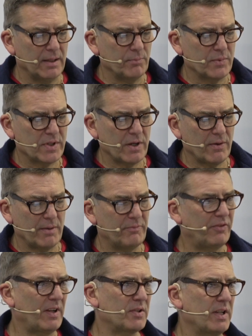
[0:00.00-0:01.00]
So I'm
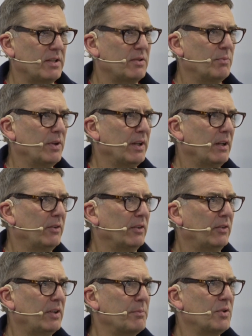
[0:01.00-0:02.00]
fascinated with it as a
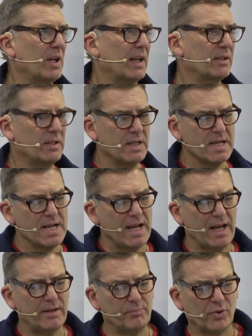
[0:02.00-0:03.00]
subject.
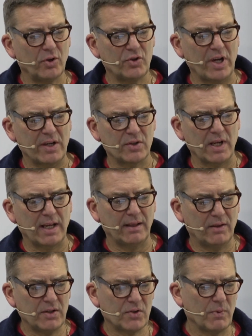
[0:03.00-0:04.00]
And projects like
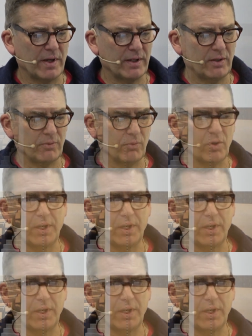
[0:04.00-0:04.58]
this one at the Royal